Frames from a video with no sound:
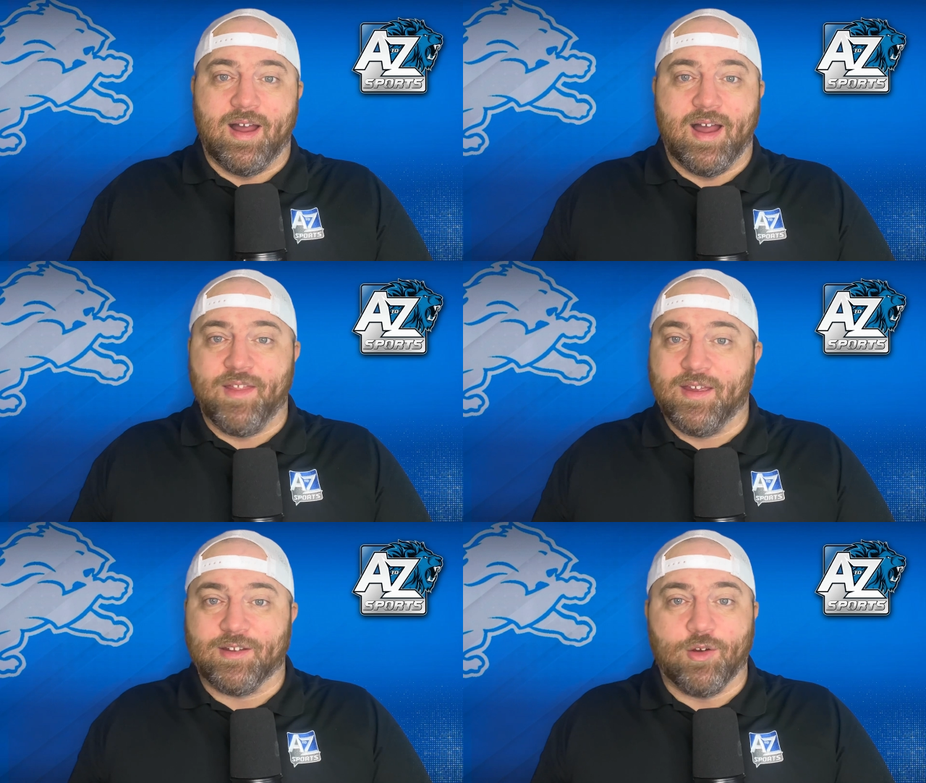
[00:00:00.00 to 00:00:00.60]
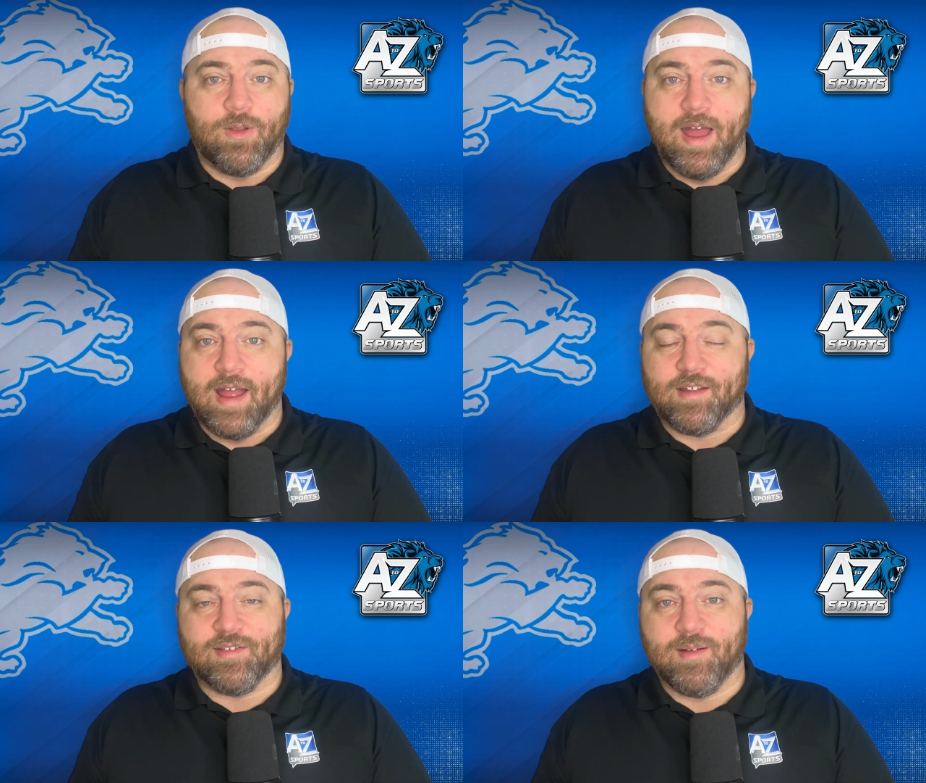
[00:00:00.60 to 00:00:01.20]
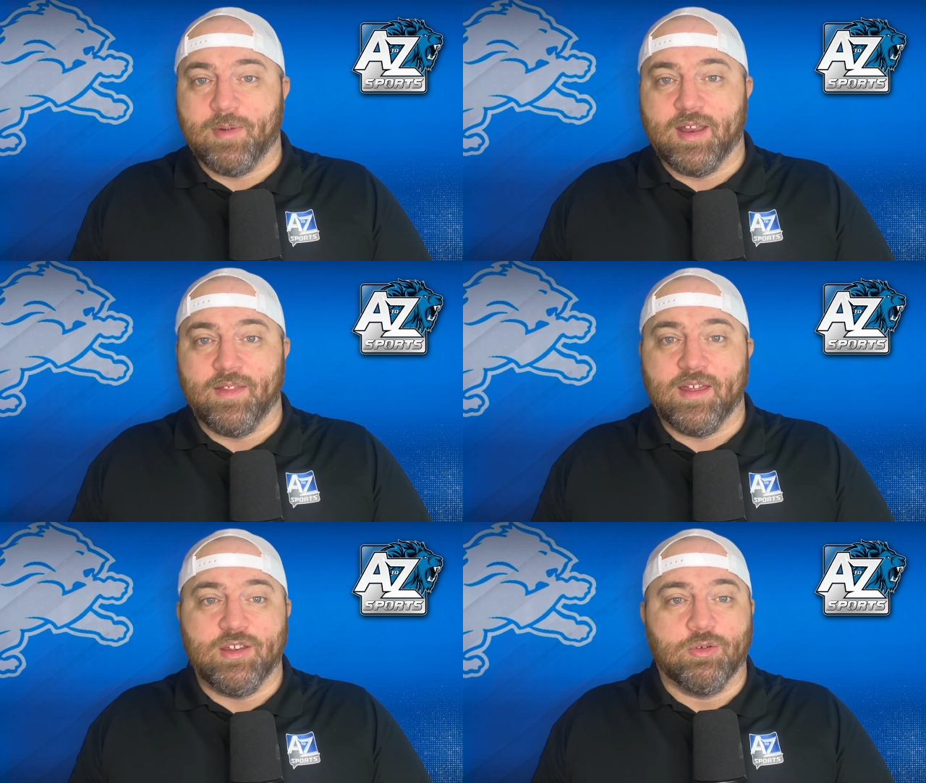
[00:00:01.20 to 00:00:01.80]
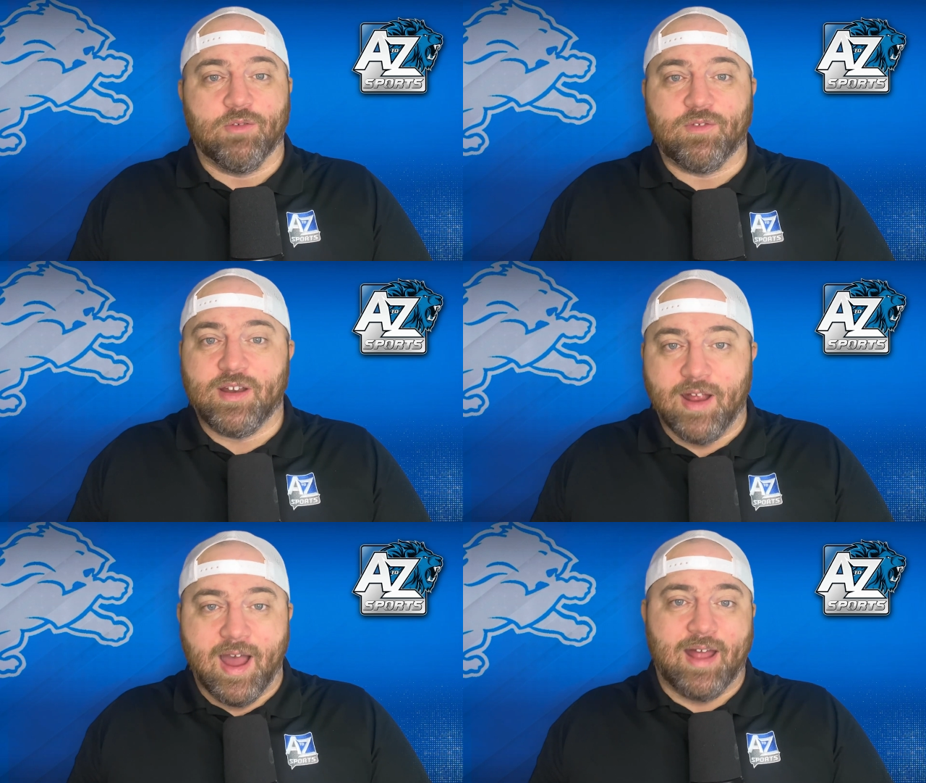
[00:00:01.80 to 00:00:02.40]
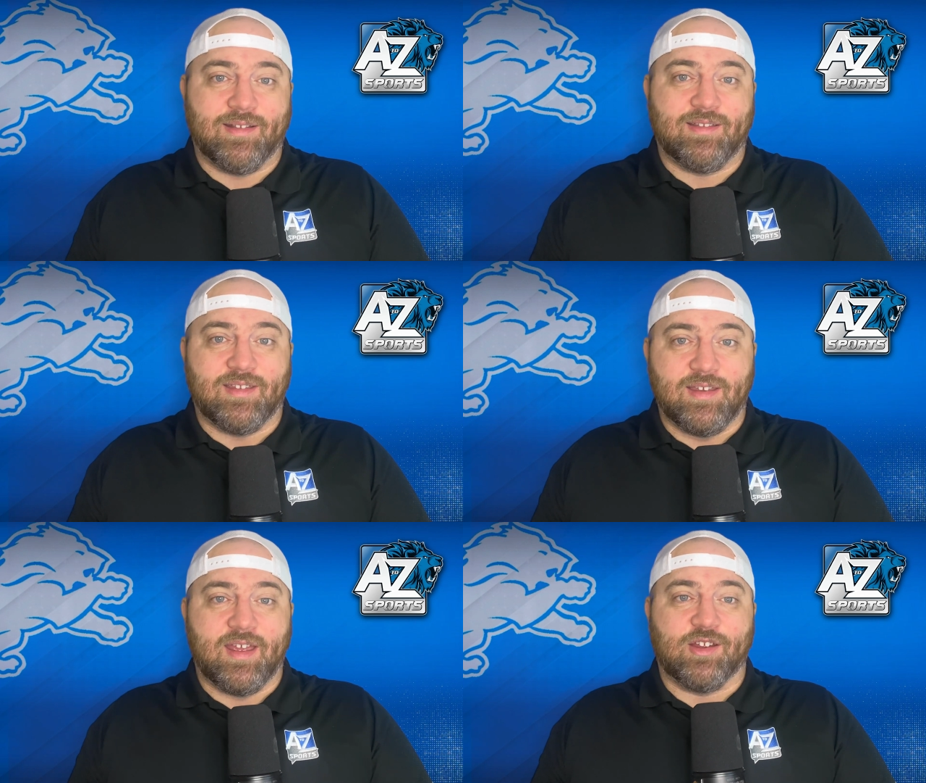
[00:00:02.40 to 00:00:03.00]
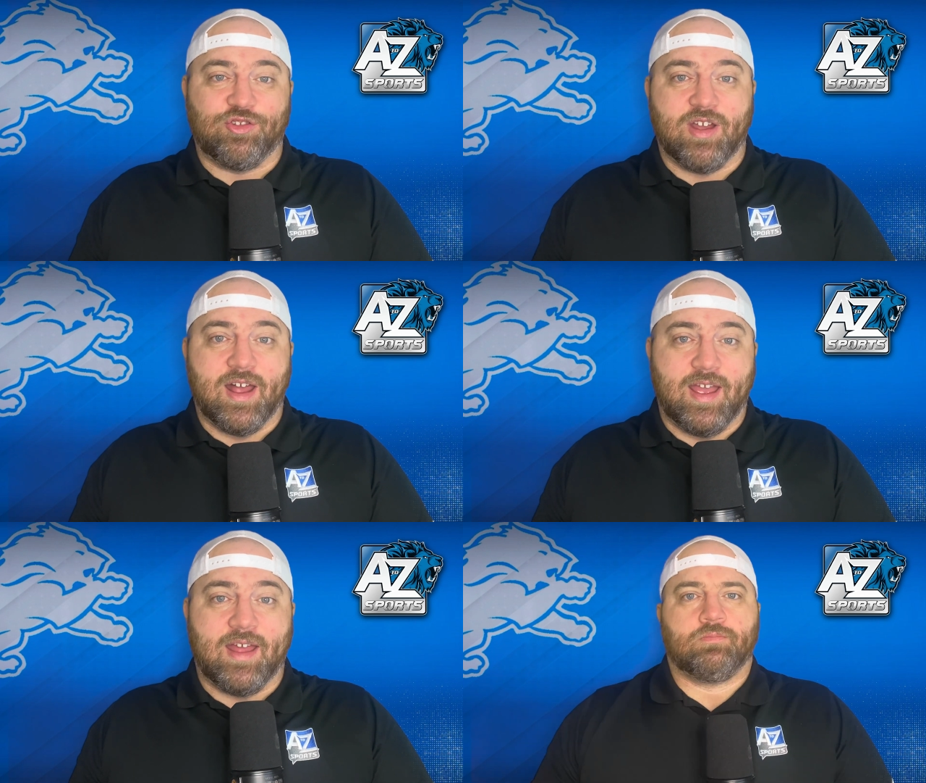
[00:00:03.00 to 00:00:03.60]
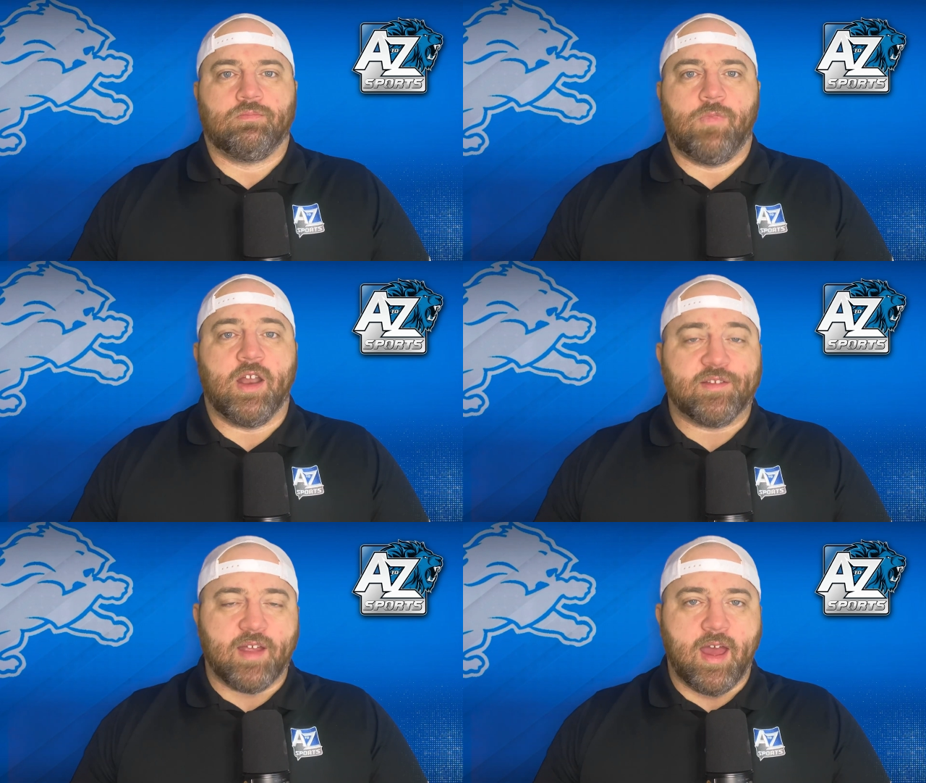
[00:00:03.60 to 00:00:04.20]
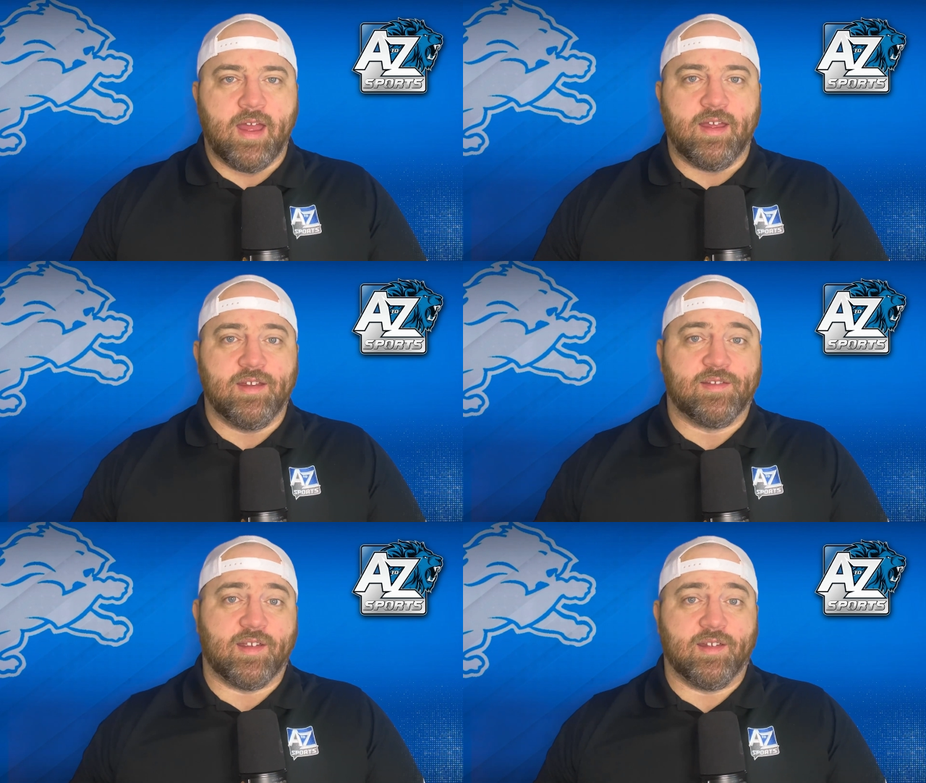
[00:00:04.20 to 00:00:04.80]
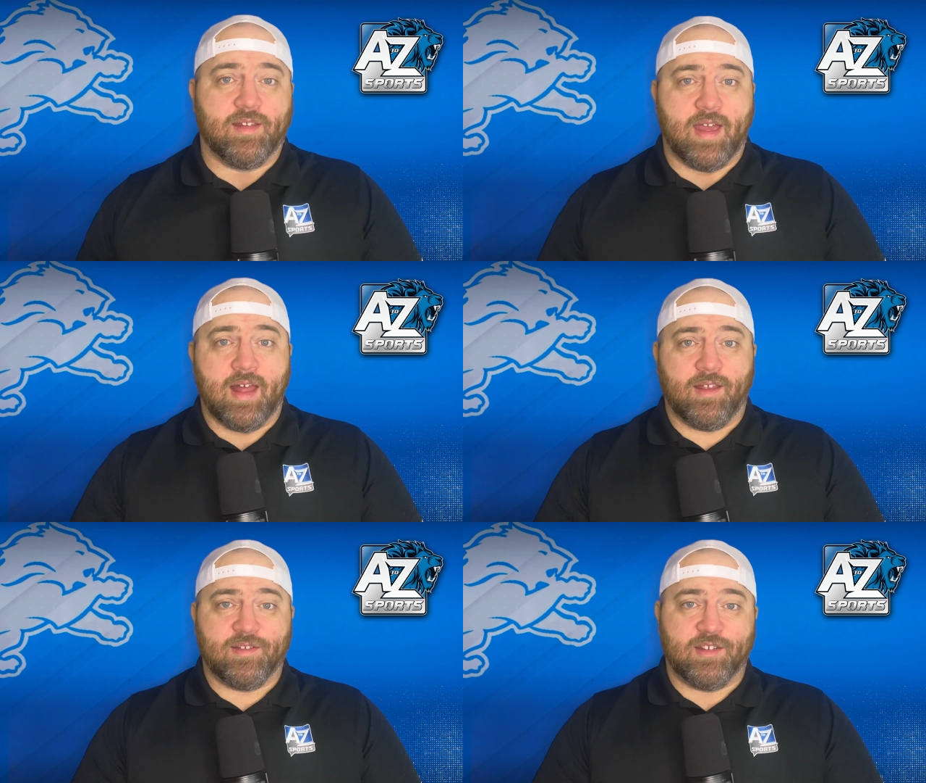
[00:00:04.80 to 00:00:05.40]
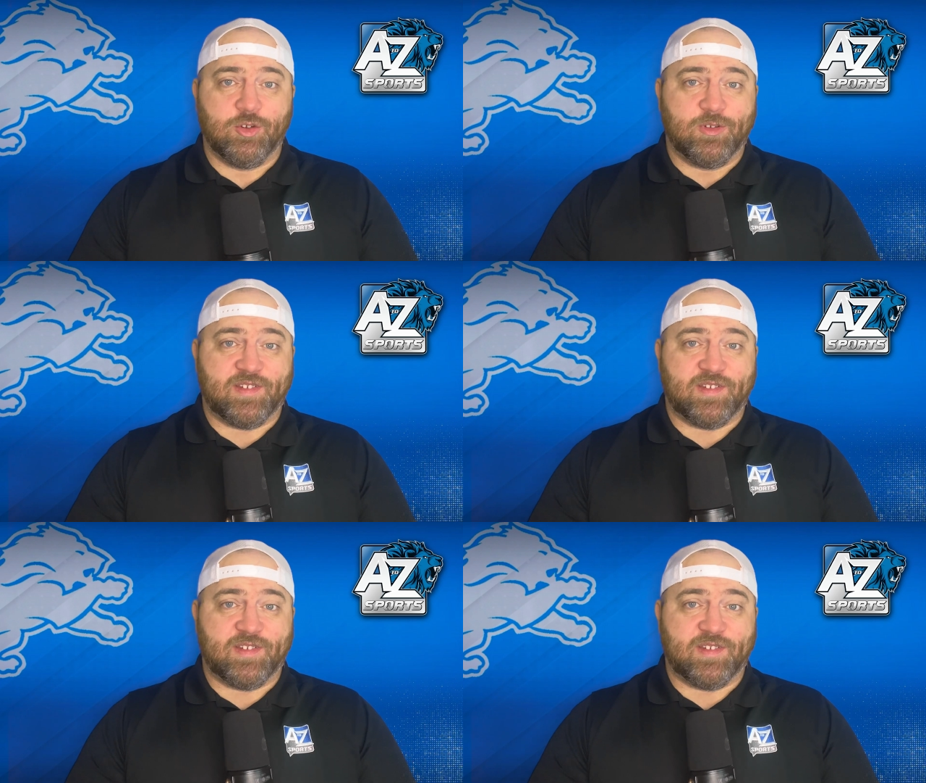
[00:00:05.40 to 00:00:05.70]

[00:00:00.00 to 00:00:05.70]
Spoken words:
I think Dolak is somebody that you have got to take a shot at. The next guy is LSU's